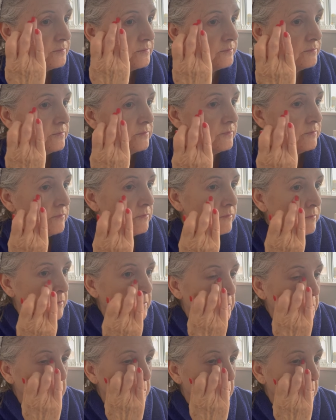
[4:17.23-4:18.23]

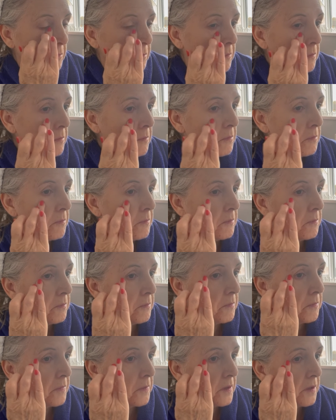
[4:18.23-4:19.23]
Nobody speaks.